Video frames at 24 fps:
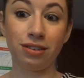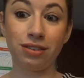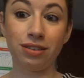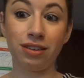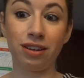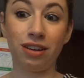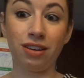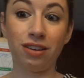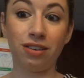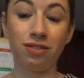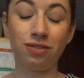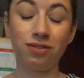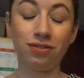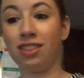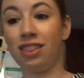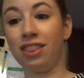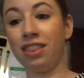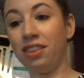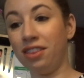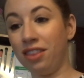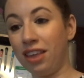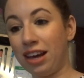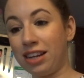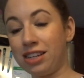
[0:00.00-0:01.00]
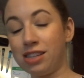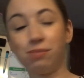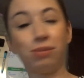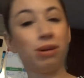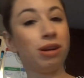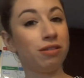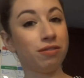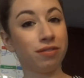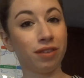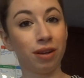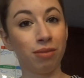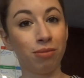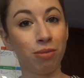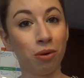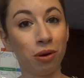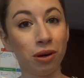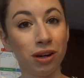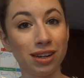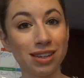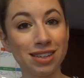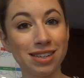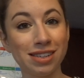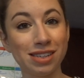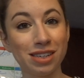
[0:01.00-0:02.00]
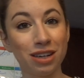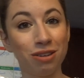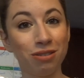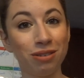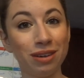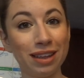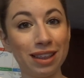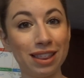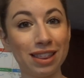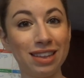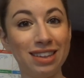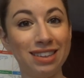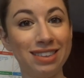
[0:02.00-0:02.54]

So that's been a fun morning to deal with.